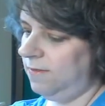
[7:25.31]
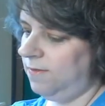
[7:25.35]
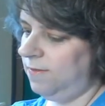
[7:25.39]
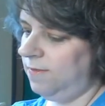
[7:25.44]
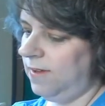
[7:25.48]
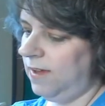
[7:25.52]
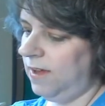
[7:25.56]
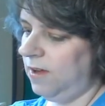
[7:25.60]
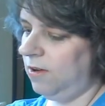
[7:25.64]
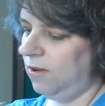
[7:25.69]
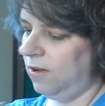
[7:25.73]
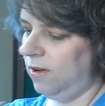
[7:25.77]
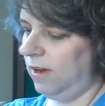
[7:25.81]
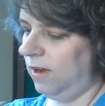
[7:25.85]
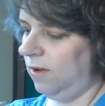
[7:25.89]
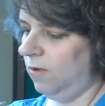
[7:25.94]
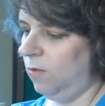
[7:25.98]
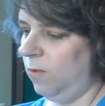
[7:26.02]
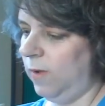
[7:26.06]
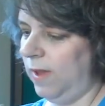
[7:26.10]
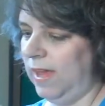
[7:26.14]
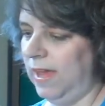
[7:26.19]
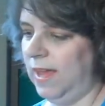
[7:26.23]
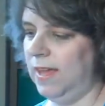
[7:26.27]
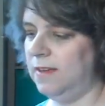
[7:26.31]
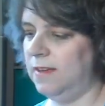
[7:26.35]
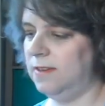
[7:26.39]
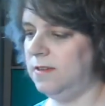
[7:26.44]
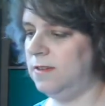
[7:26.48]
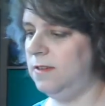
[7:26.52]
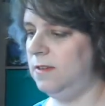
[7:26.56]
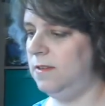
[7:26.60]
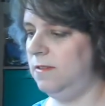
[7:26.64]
fingering weight